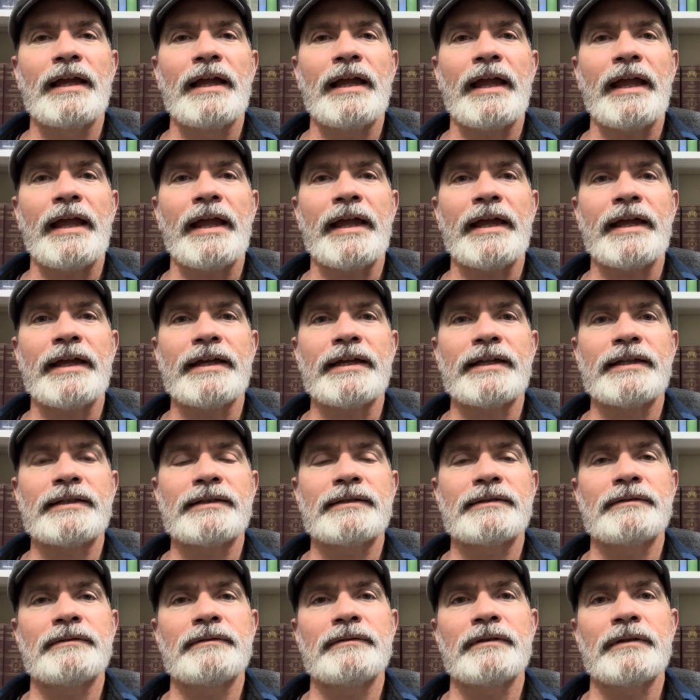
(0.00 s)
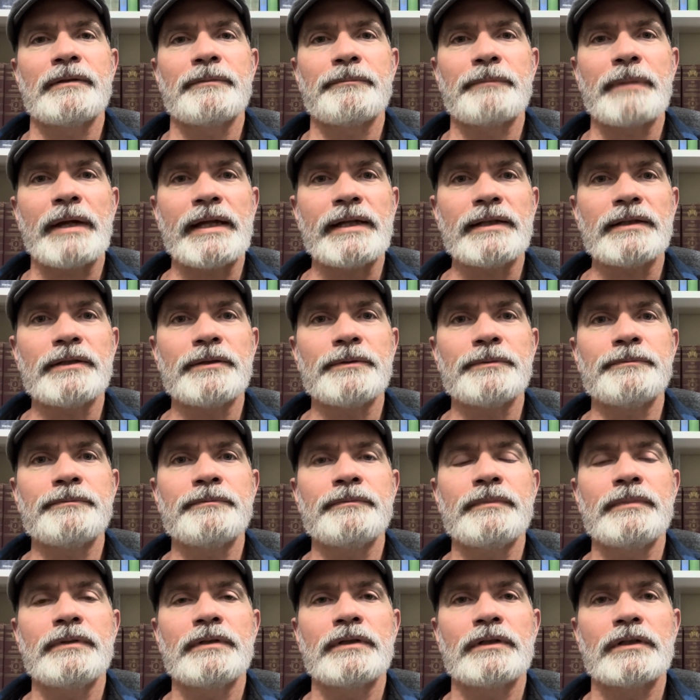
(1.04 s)
And
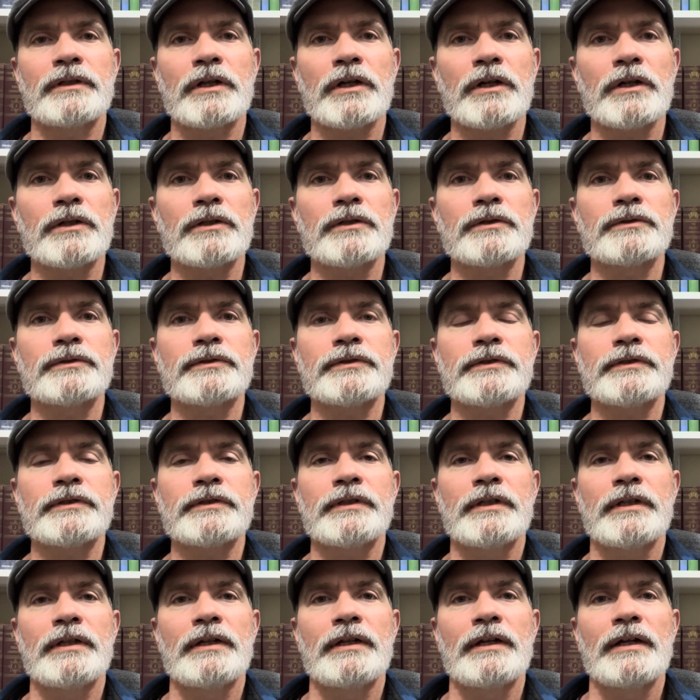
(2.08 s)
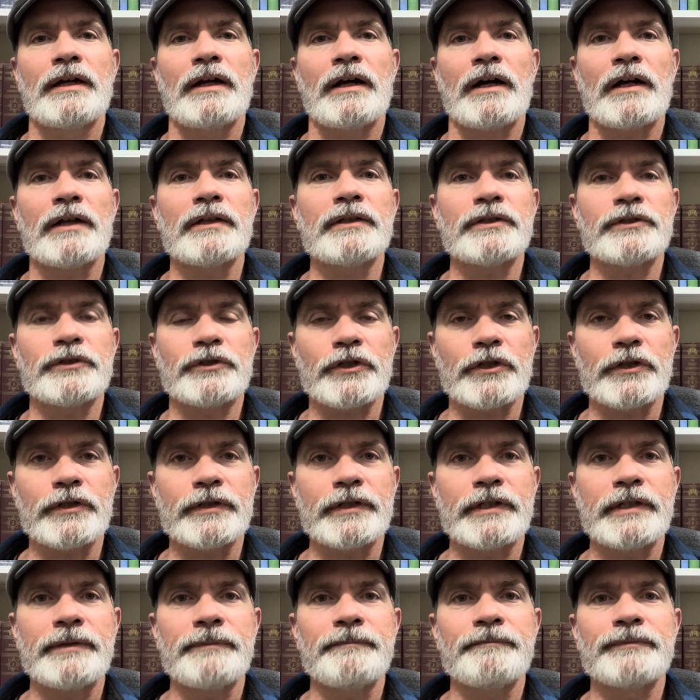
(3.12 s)
Balaam goes on a
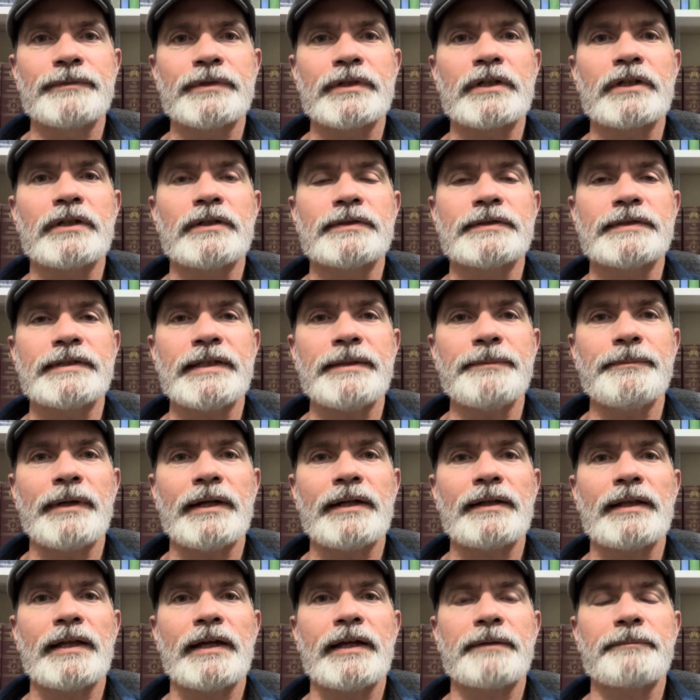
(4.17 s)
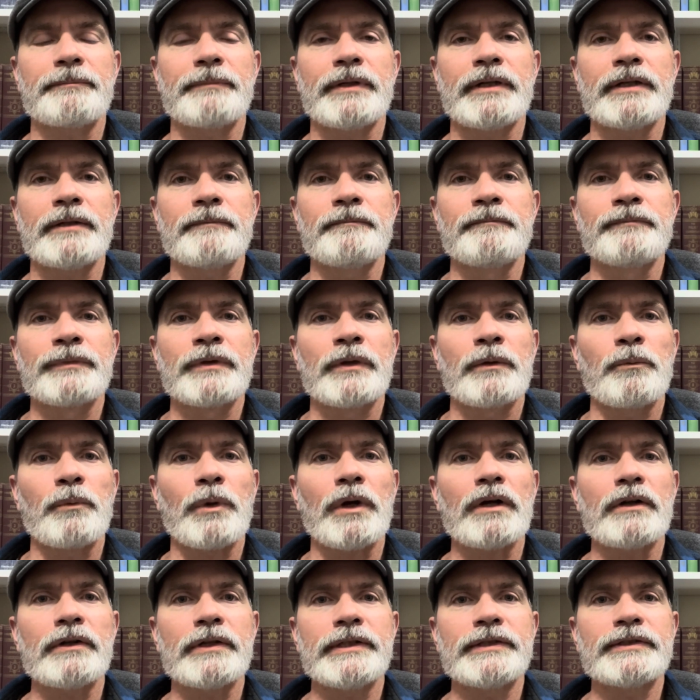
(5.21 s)
journey to go see Balak, but
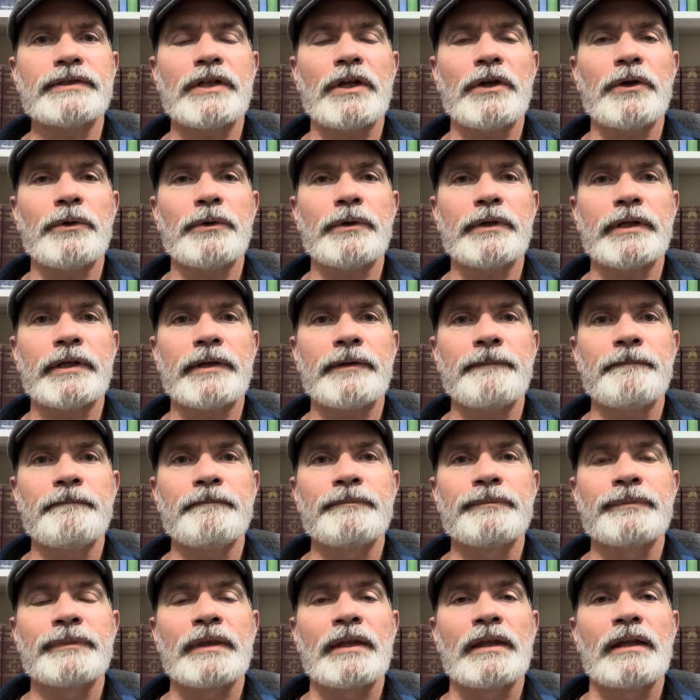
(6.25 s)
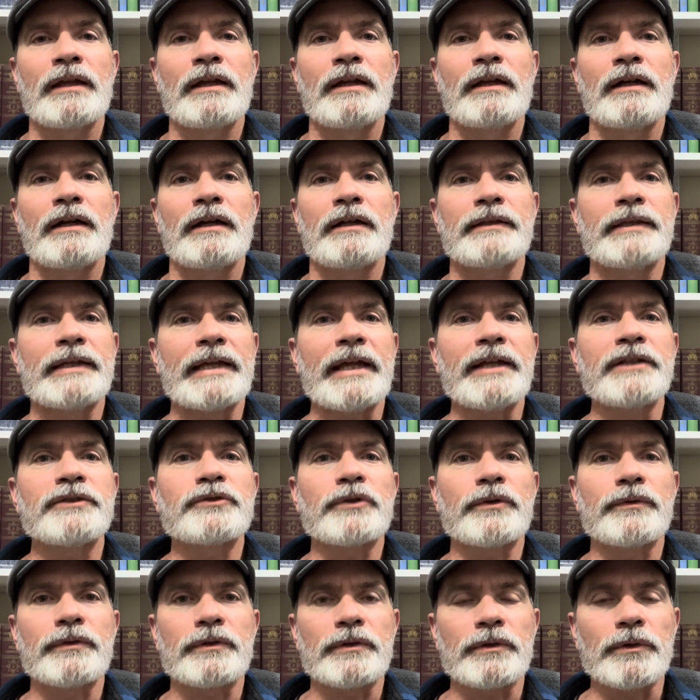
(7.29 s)
while he's going, the
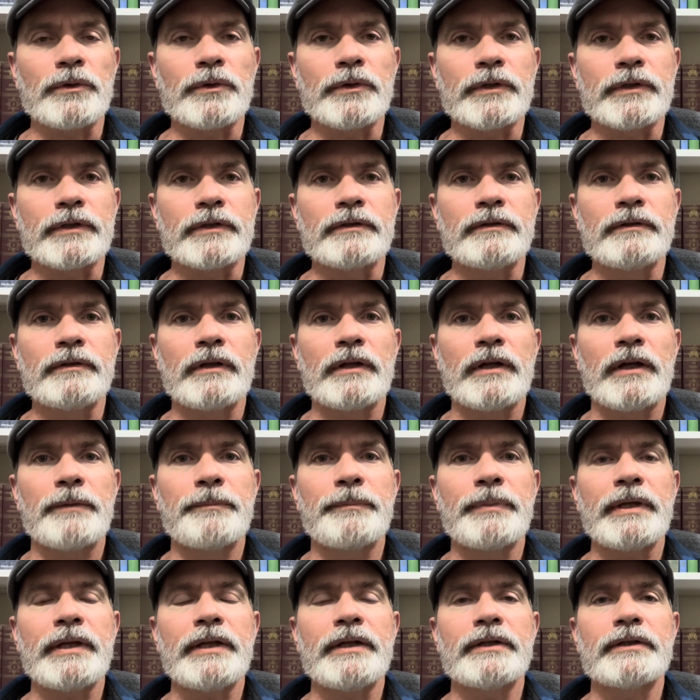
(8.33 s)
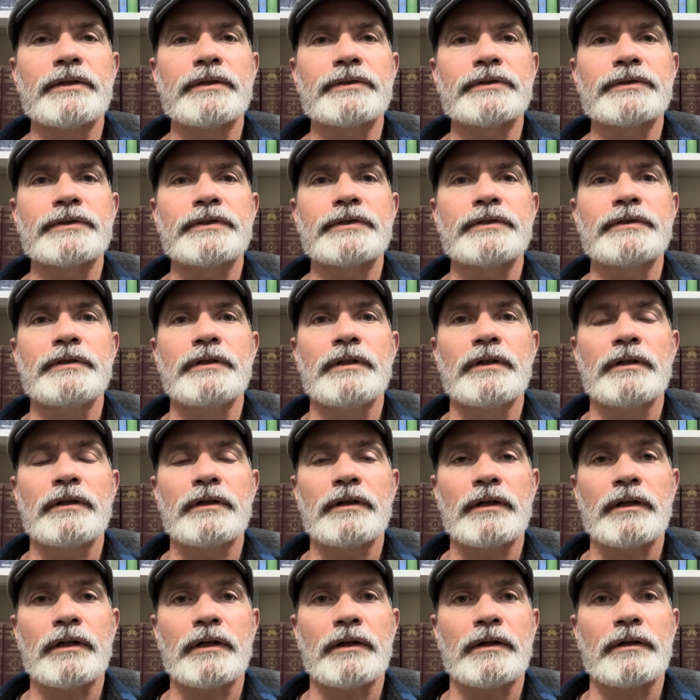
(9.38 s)
angel of the Lord appears
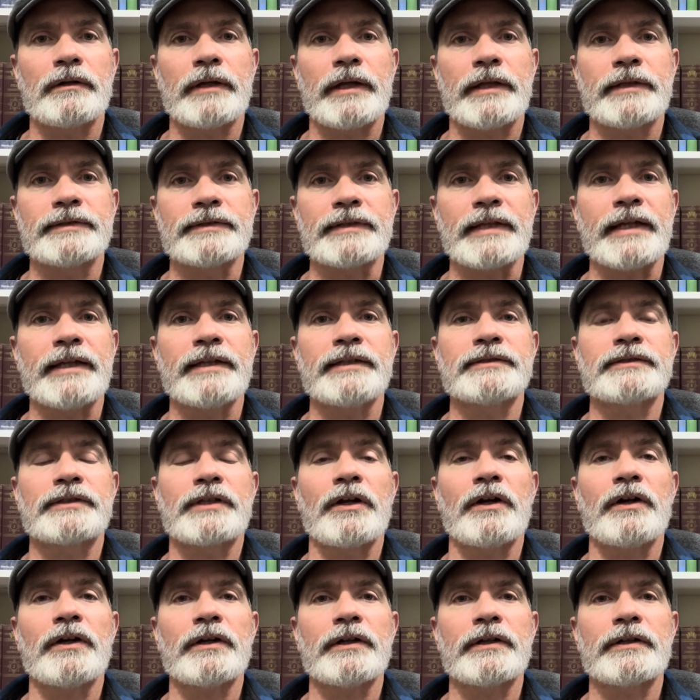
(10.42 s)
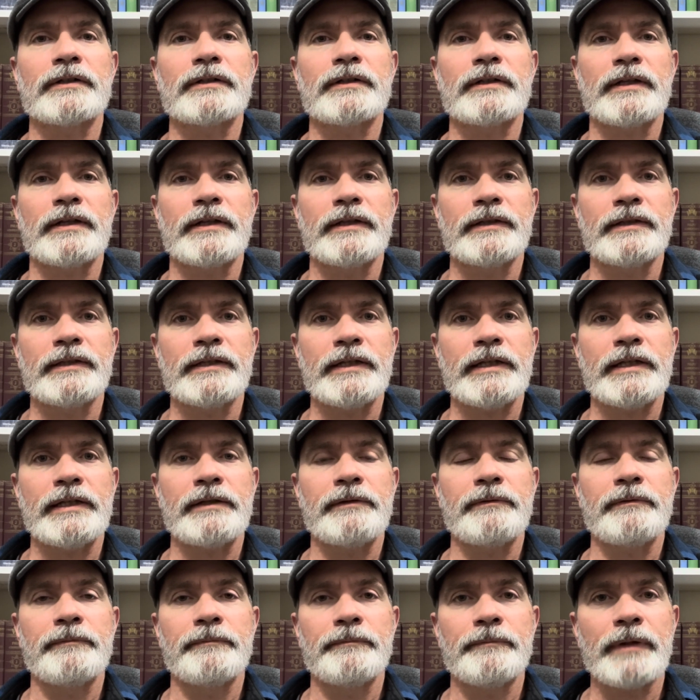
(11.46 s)
and stands guard in
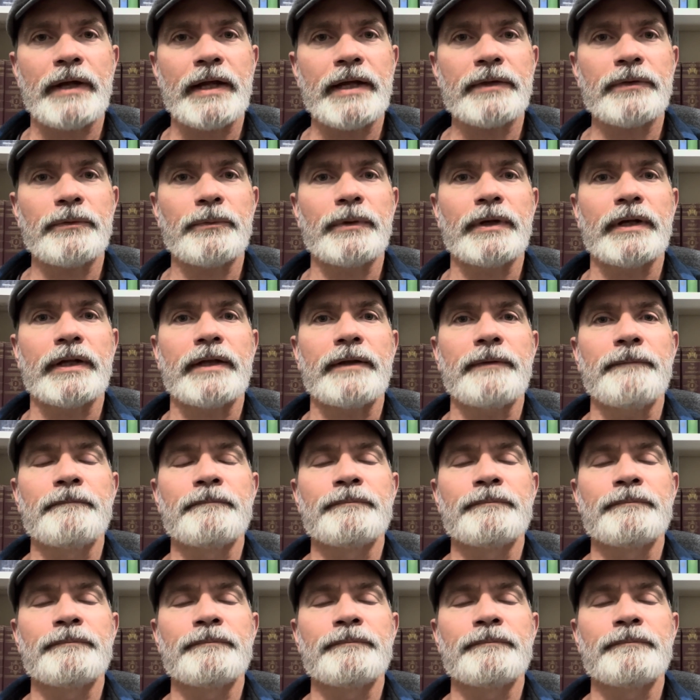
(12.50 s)
the pathway.